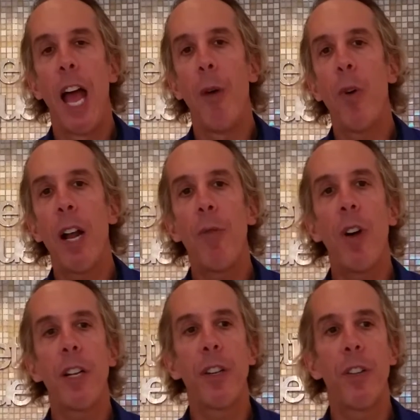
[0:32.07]
And what I
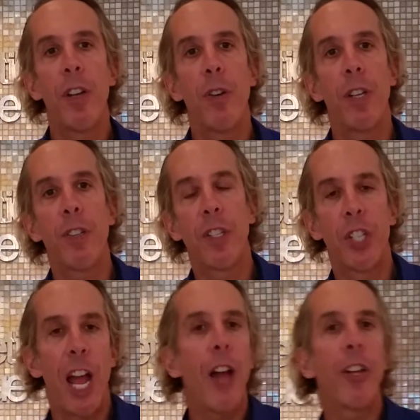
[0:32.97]
want to do is
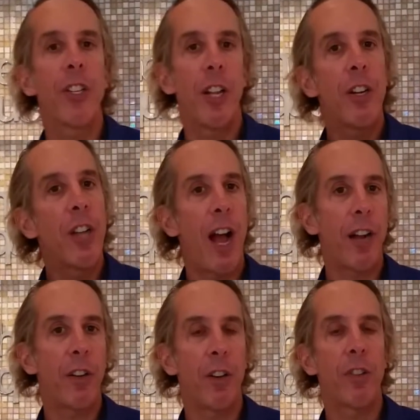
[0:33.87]
challenge other
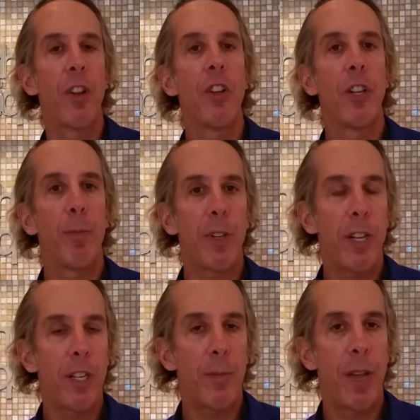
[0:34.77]
doctors to
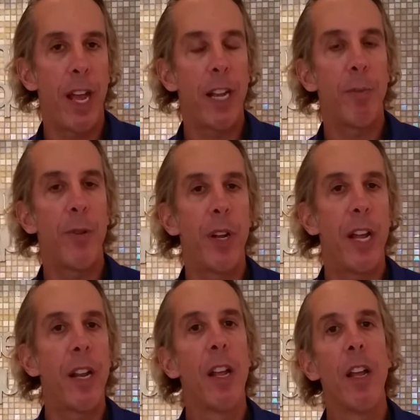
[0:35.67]
participate in
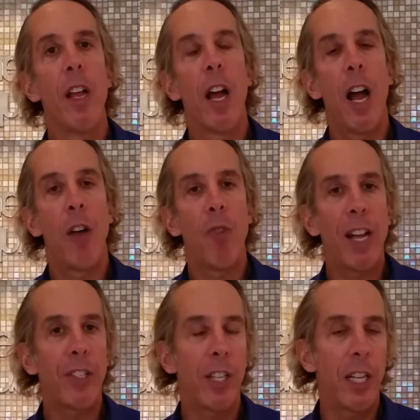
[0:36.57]
putting uh,
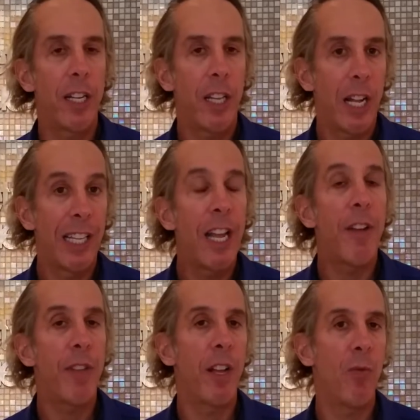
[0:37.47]
Restylane
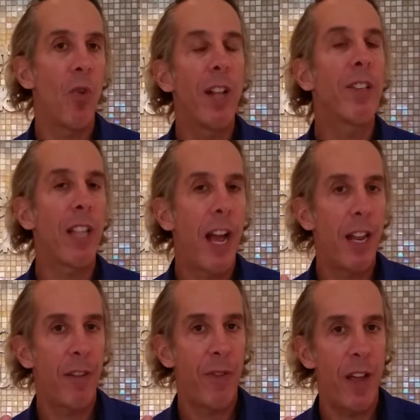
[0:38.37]
Lyft in one side
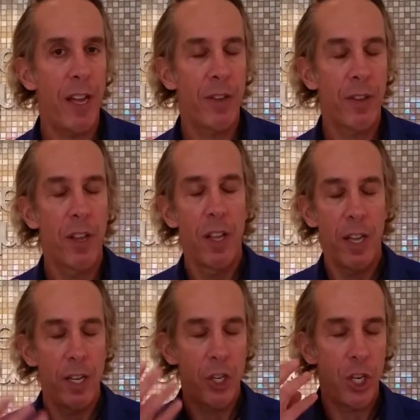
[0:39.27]
of the face,
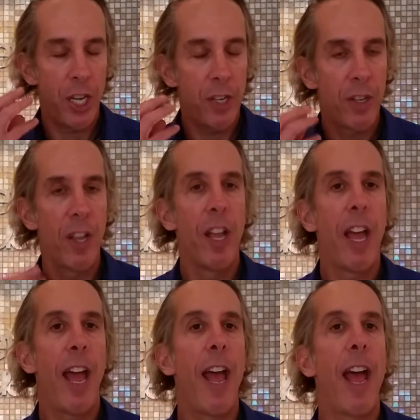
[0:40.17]
in the cheeks,
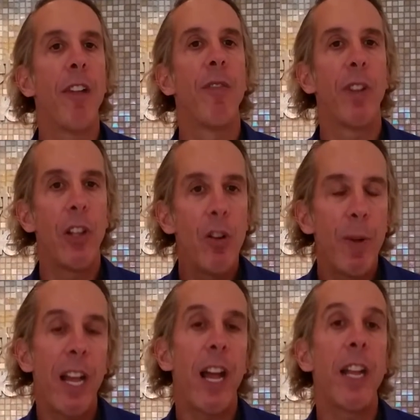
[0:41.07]
and
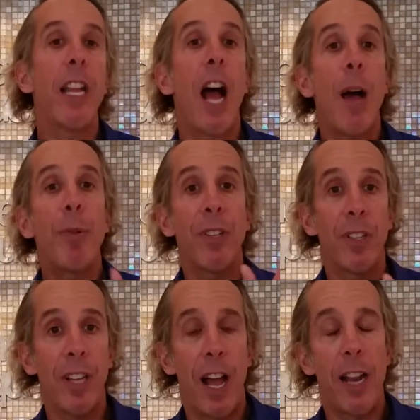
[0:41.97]
Voluma in the
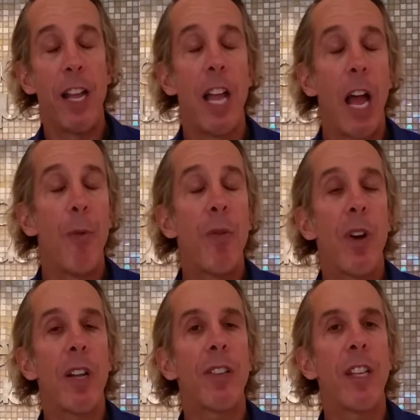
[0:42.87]
opposite side. And we
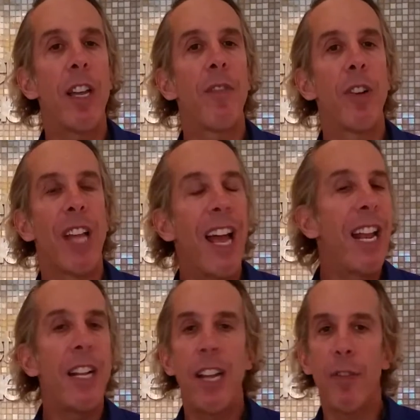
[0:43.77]
want to see if there's
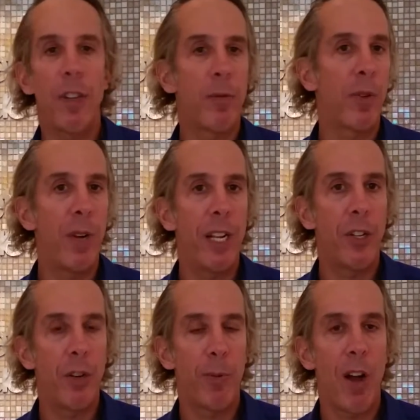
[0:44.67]
any difference between the
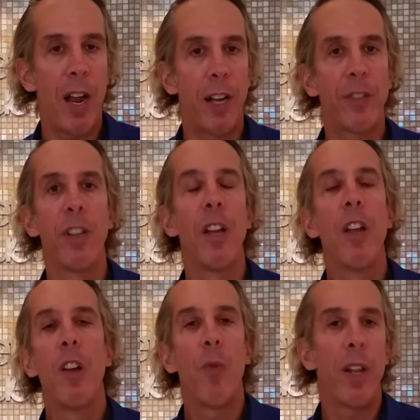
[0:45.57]
two products,
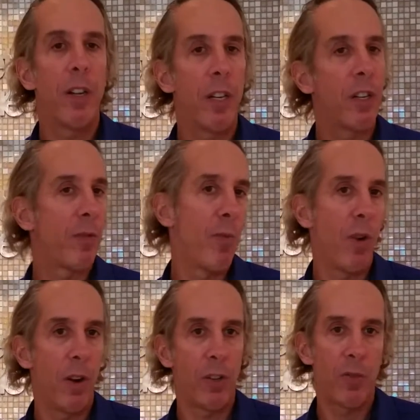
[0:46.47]
whether there's
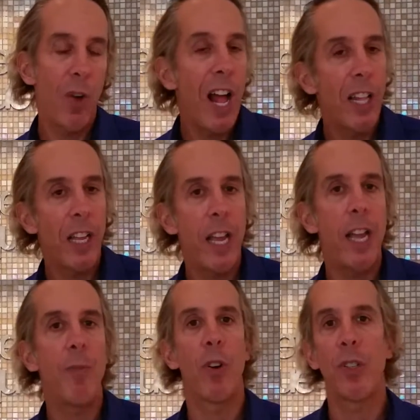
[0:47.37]
more
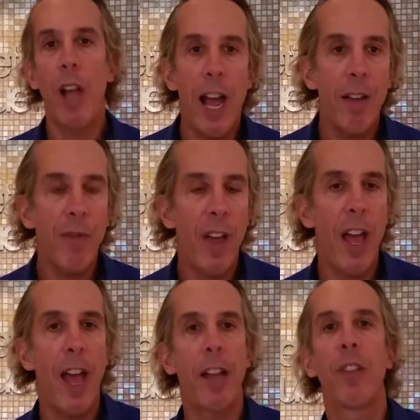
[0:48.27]
swelling, more side
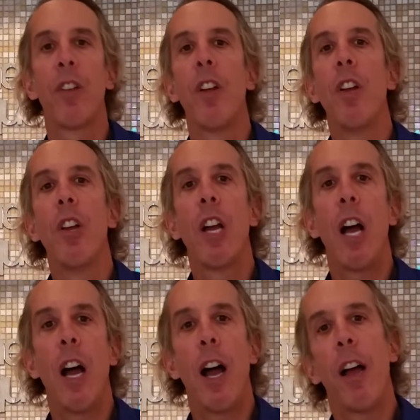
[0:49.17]
effects,
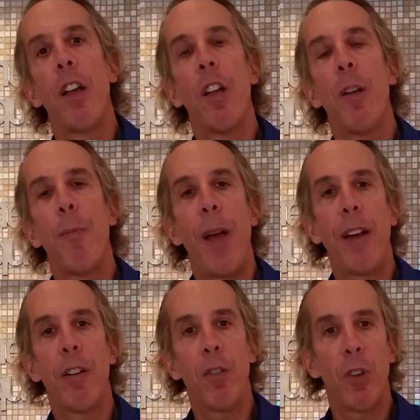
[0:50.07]
uh,
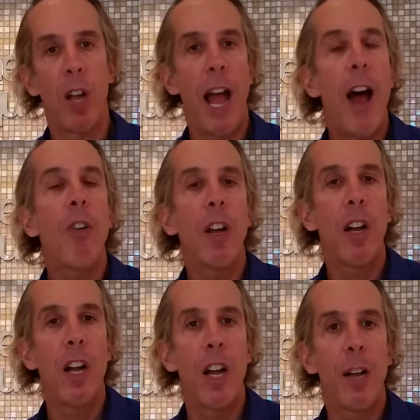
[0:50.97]
better
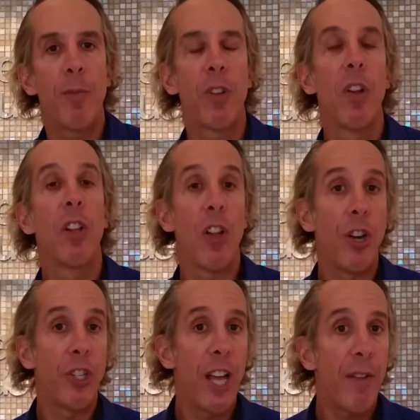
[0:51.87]
outcomes,
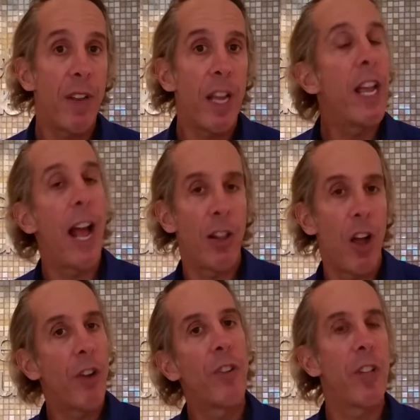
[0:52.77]
longevity, how
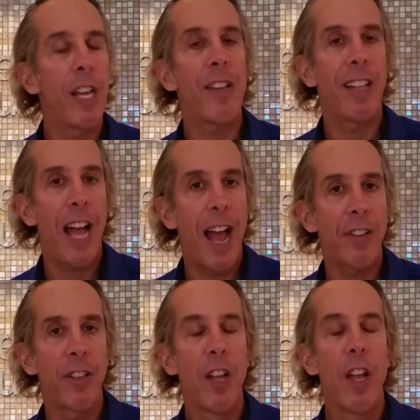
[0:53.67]
long do these
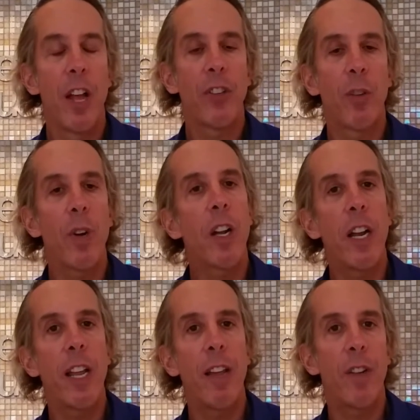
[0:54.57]
last? And so we're
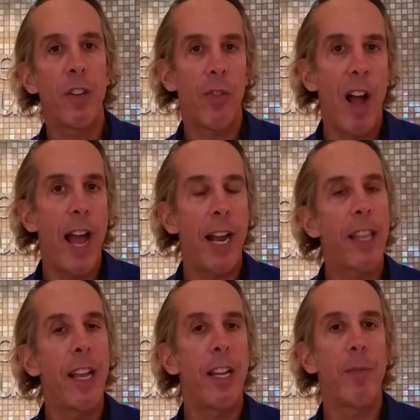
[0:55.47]
going to give it a try, and I
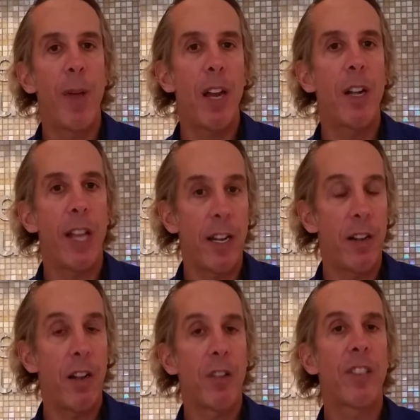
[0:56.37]
think it's better
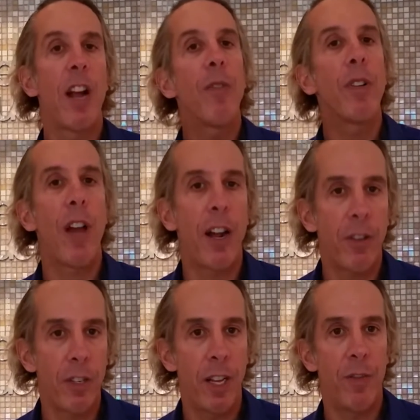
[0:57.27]
that several
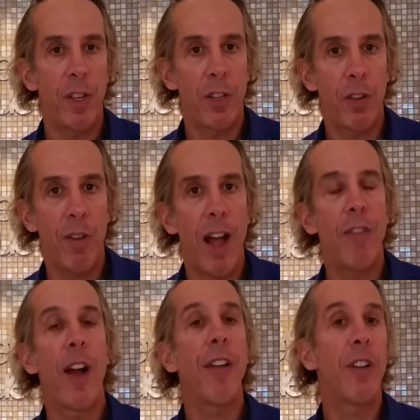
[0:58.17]
doctors give this a try
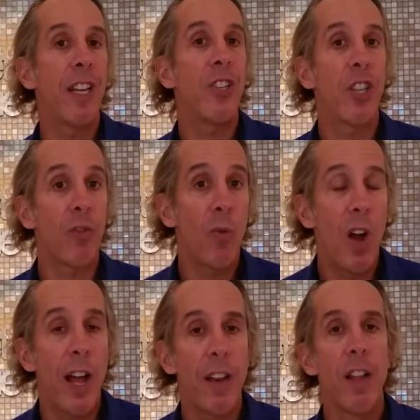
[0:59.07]
rather than just
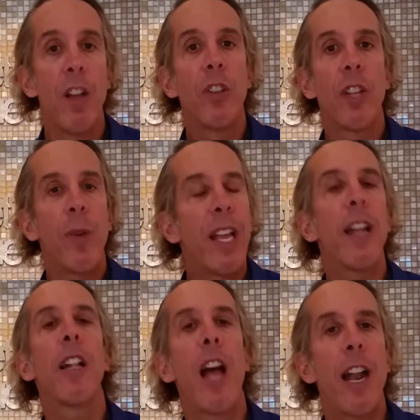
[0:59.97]
one, so we get
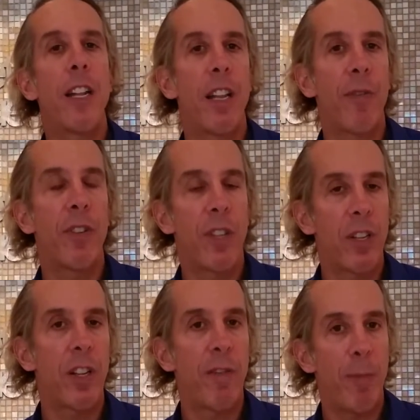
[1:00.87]
a lot of
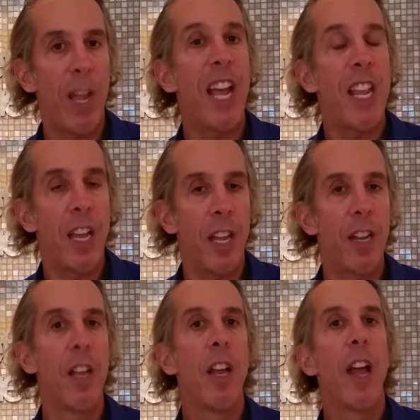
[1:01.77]
differences of opinion,
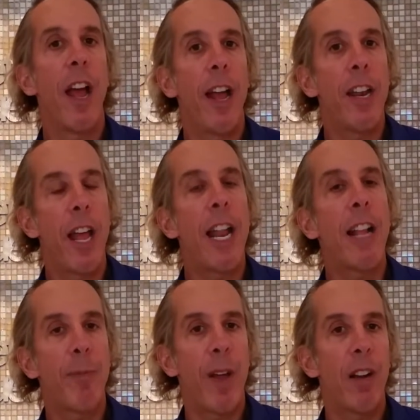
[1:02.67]
and, and
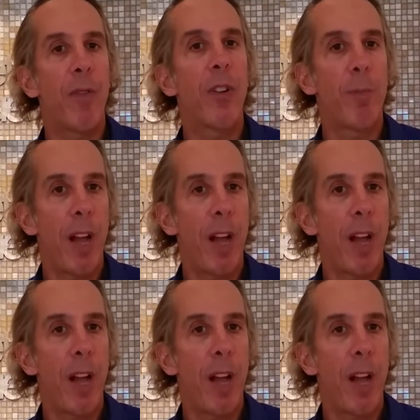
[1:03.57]
that's better for the